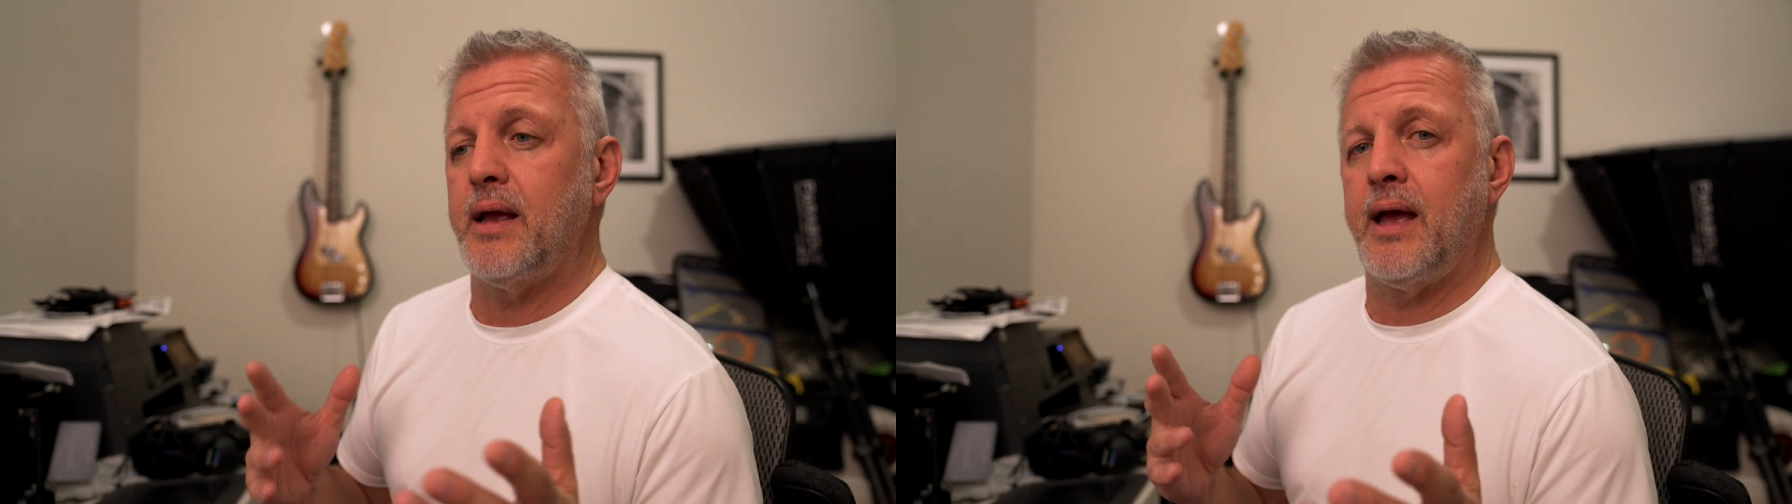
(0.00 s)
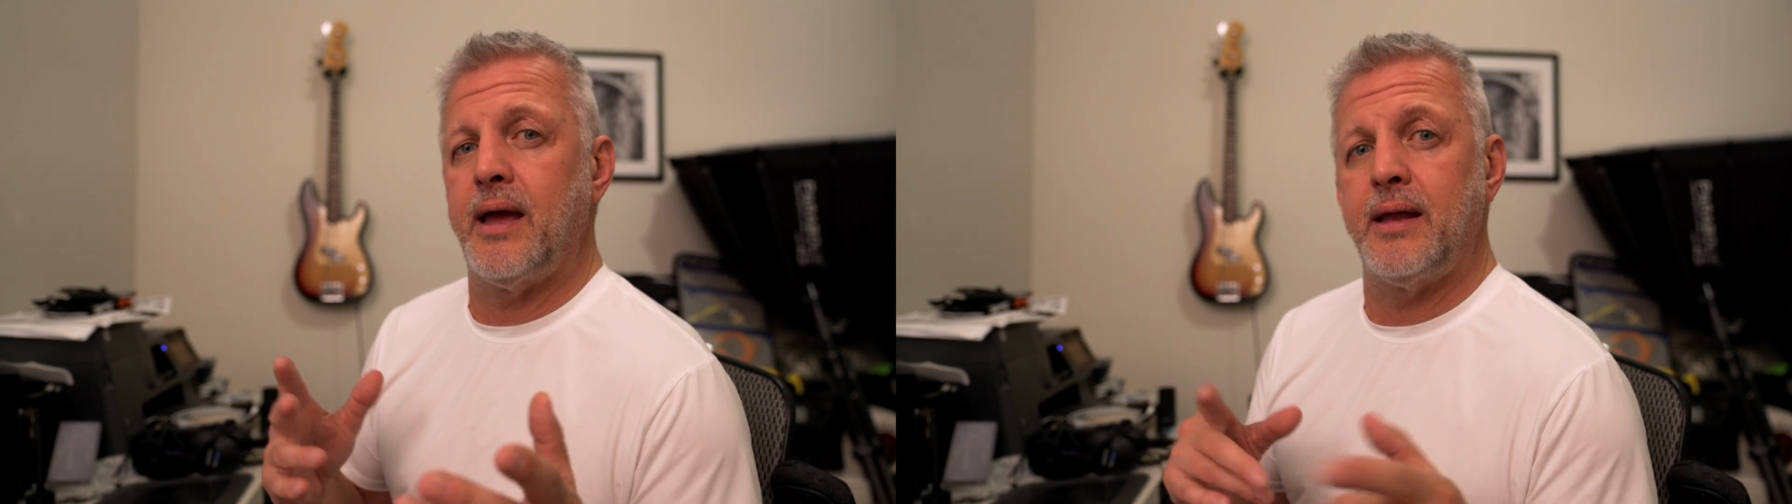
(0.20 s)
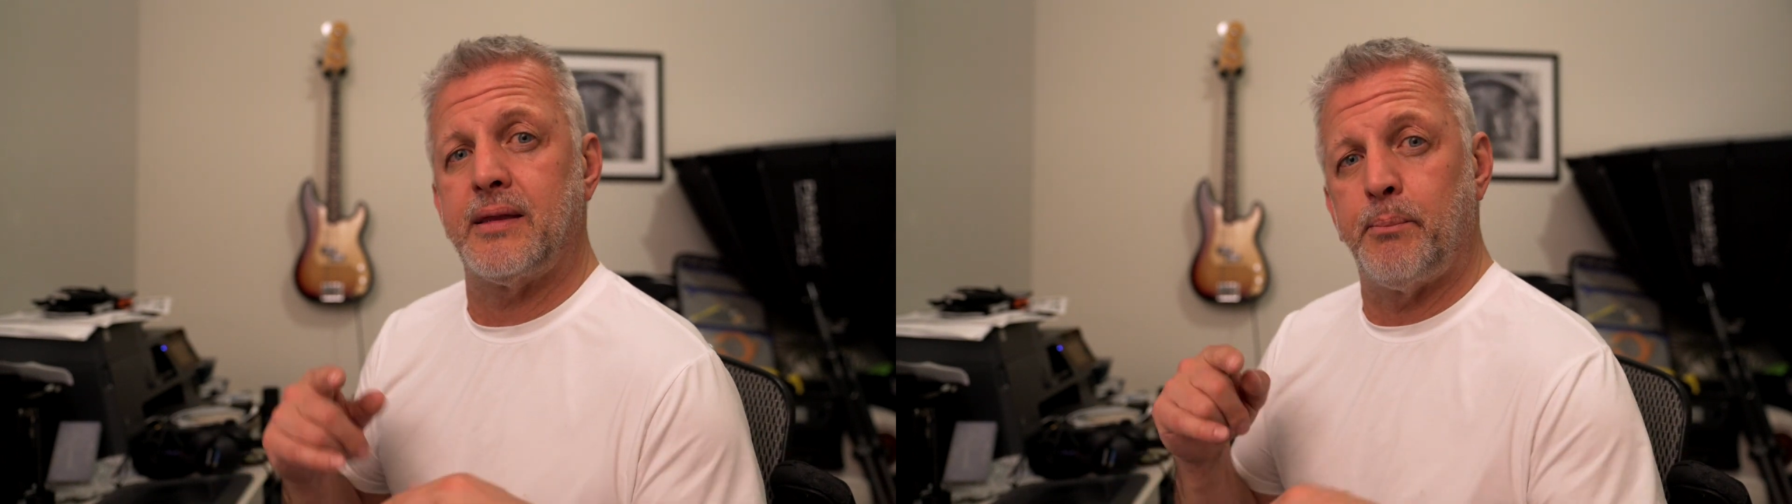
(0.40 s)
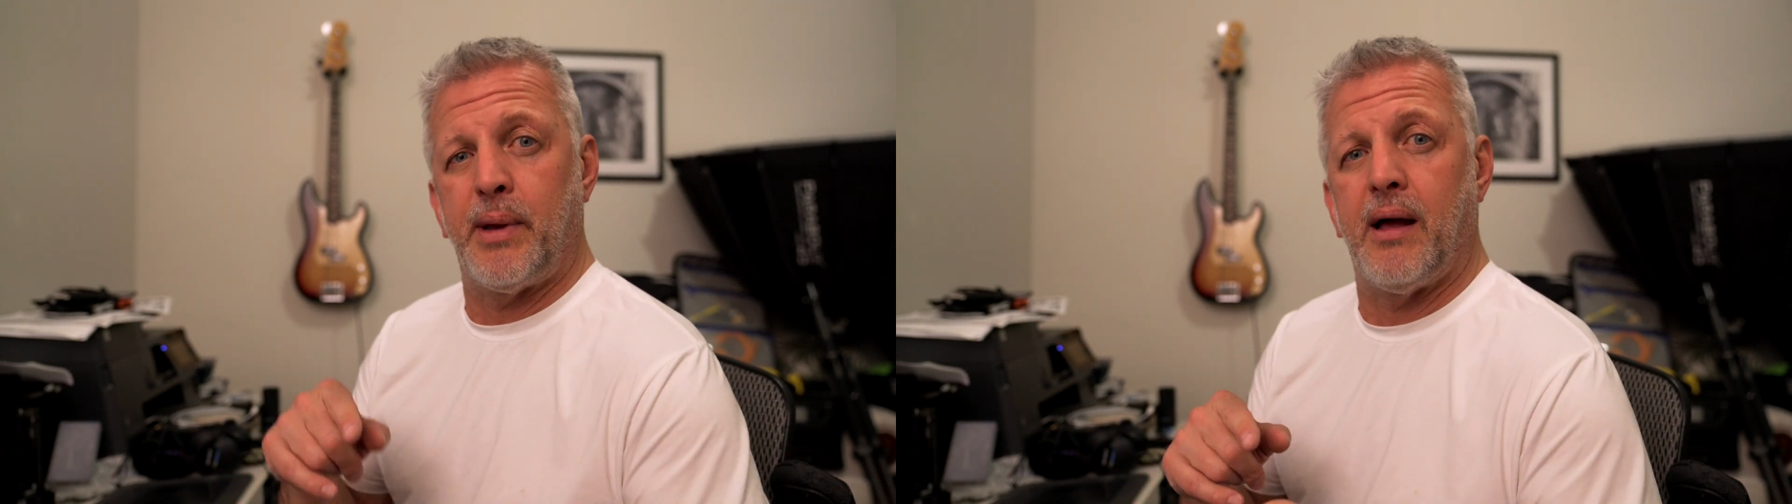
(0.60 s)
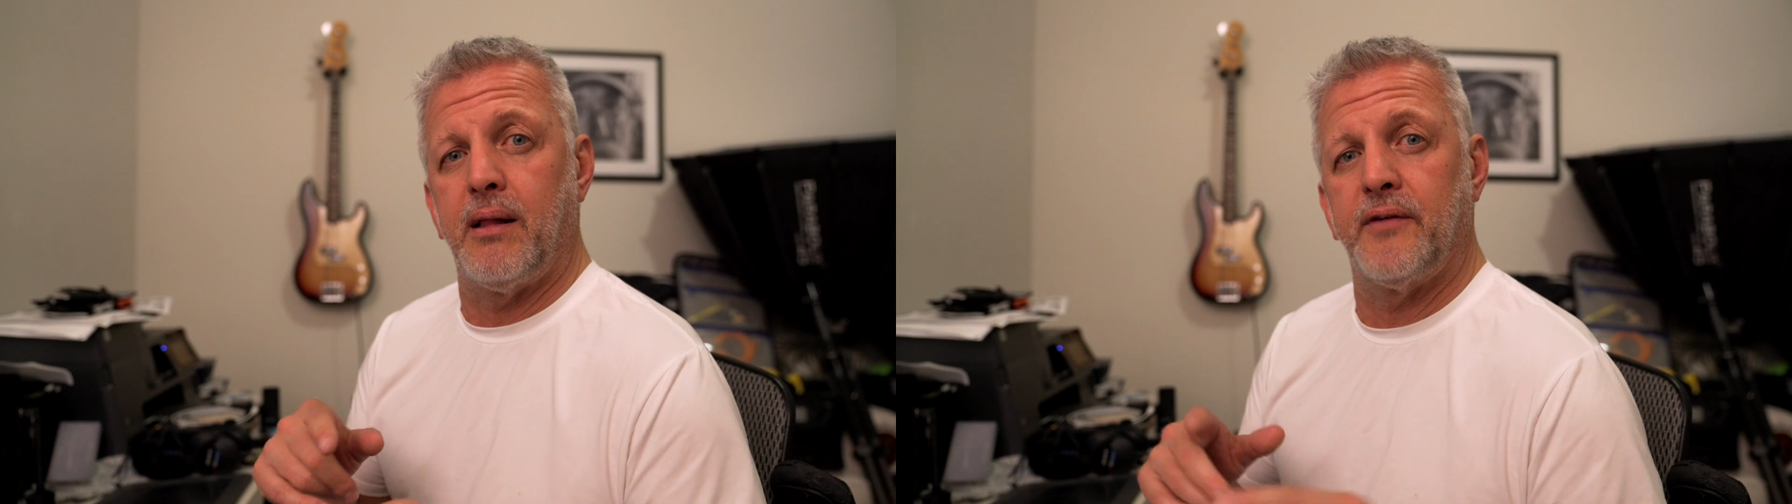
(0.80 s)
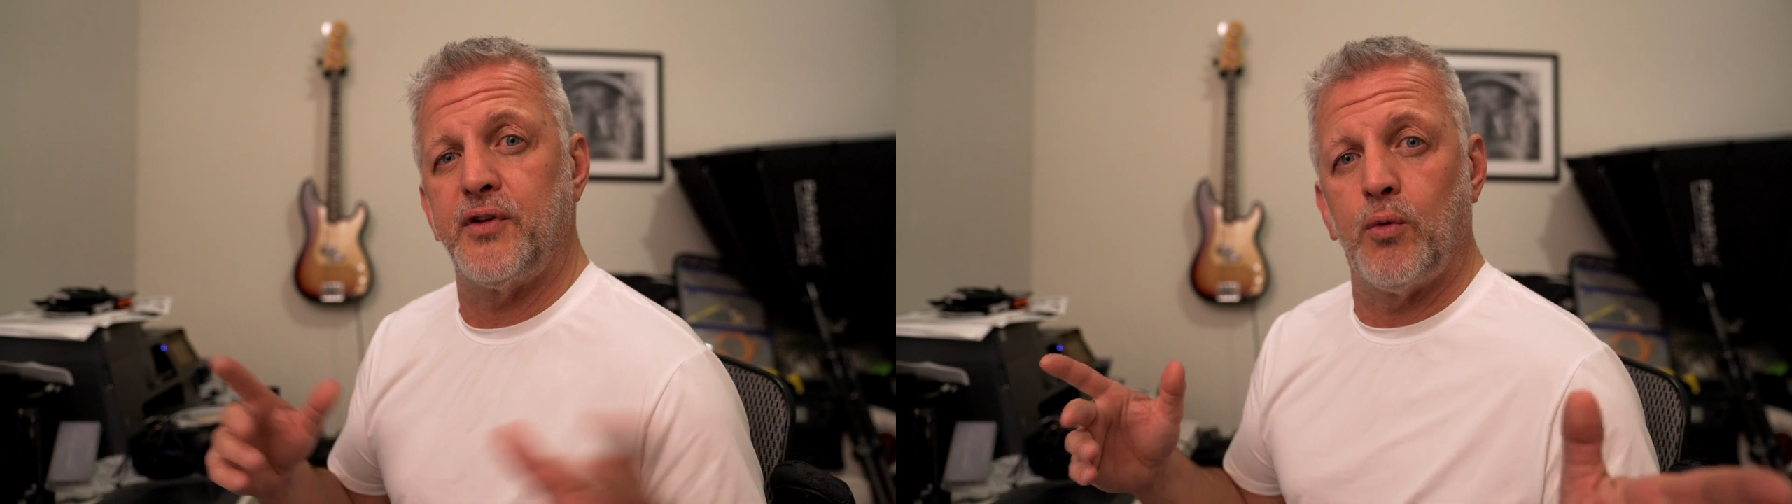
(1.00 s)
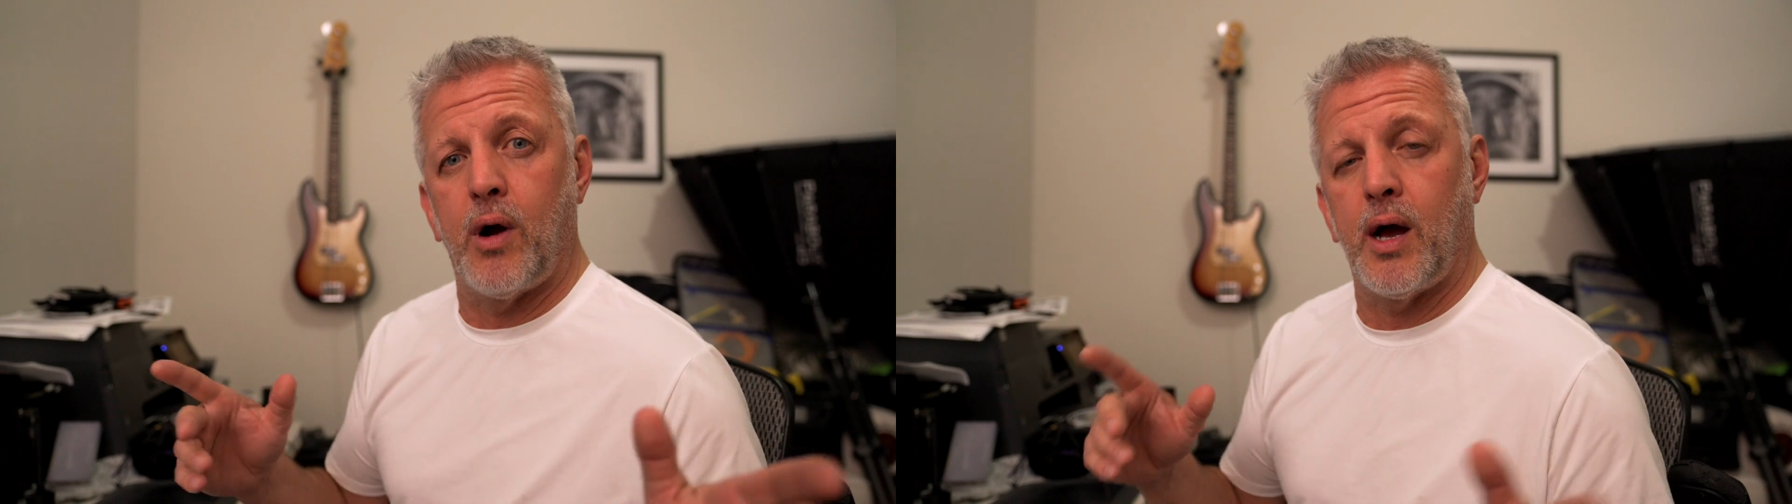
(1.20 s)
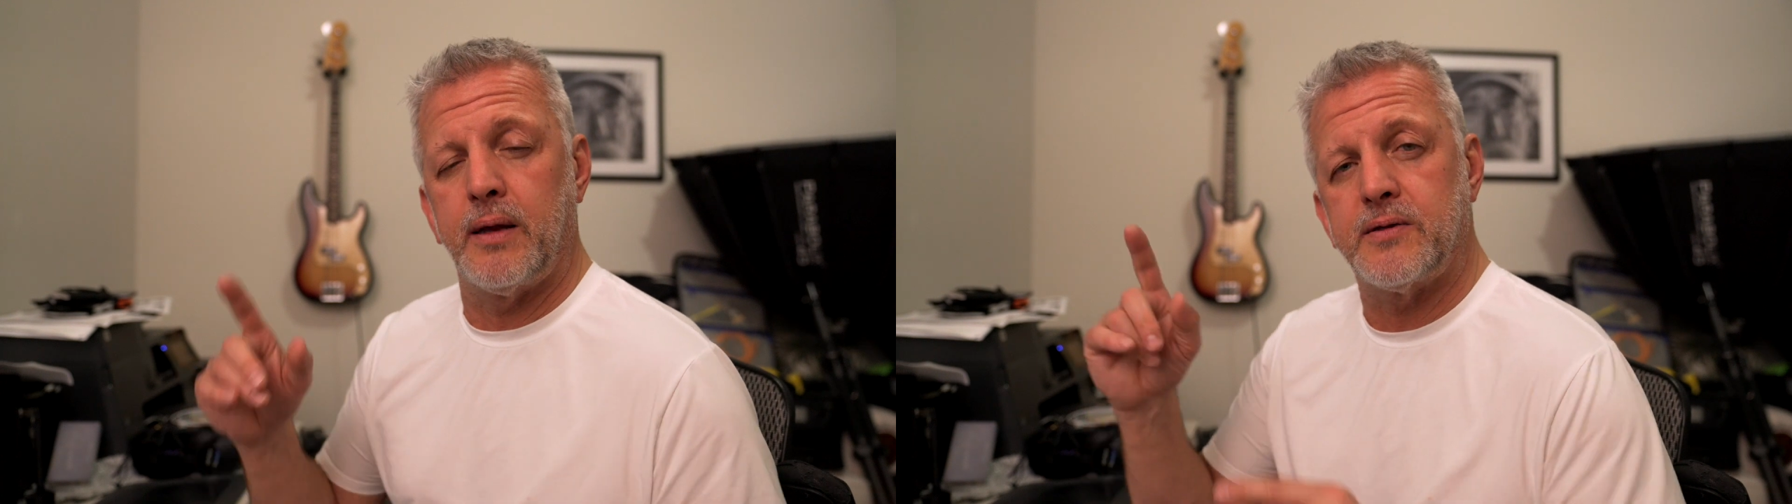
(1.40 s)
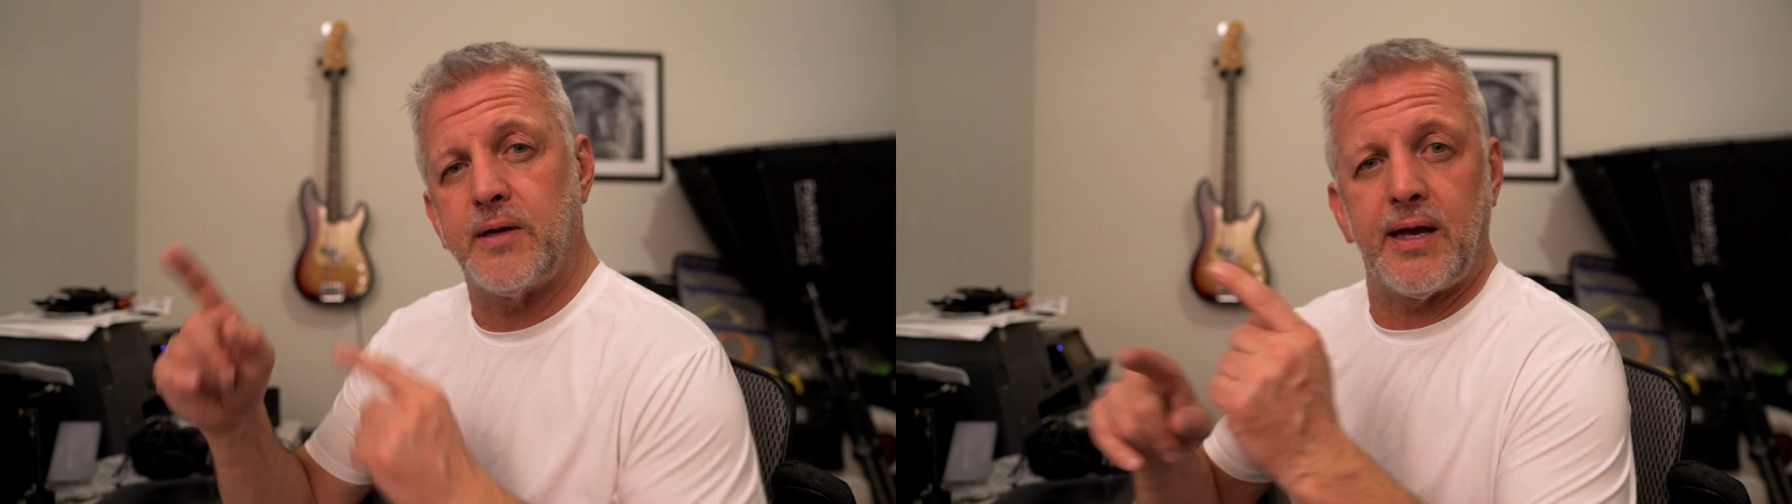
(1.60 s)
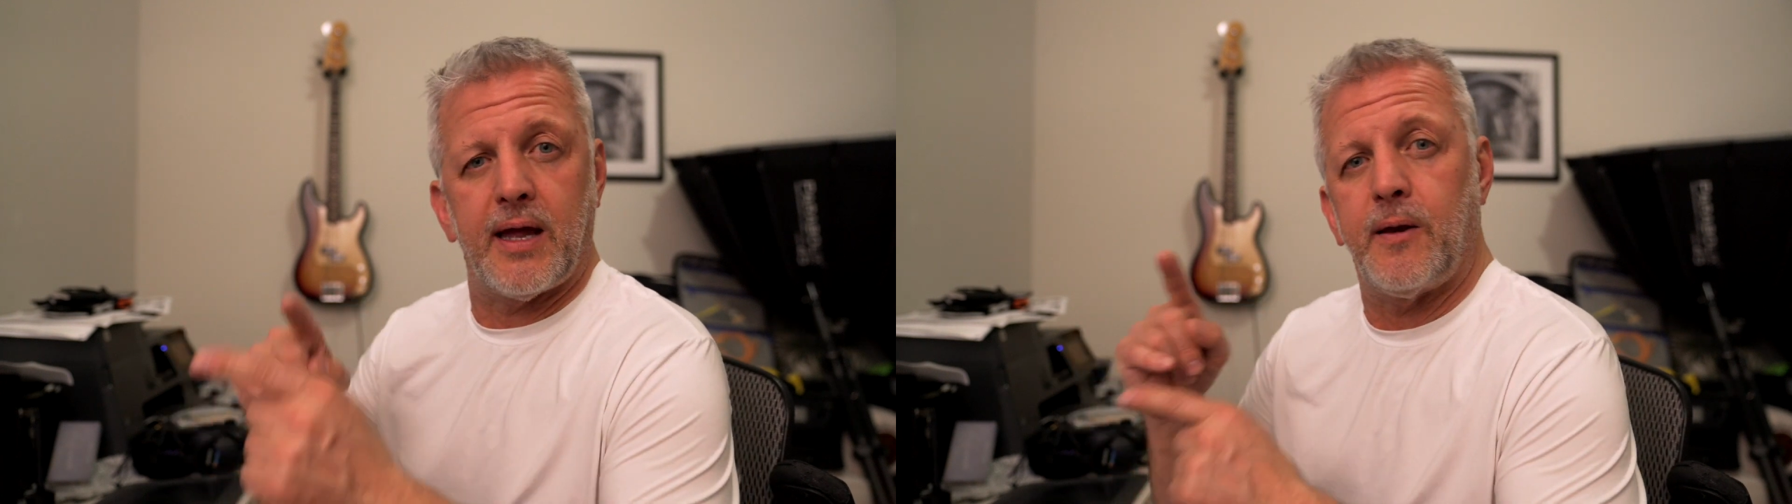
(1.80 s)
and hit the bell if you want
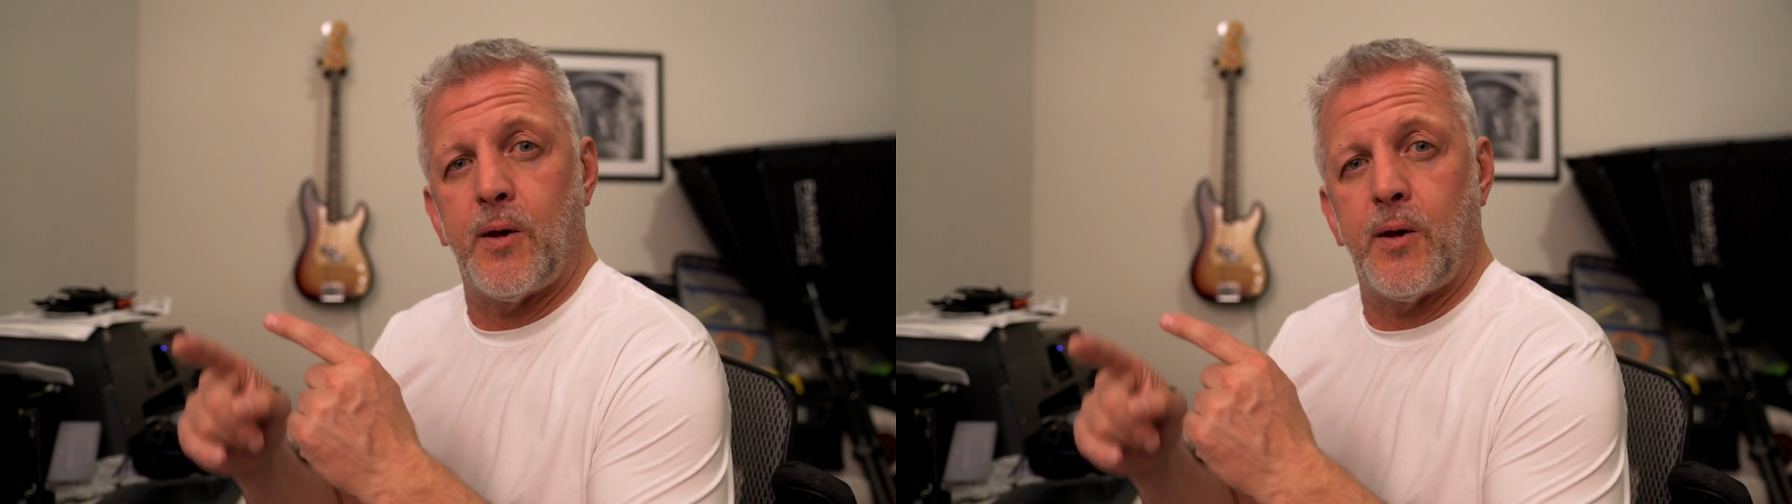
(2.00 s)
so you get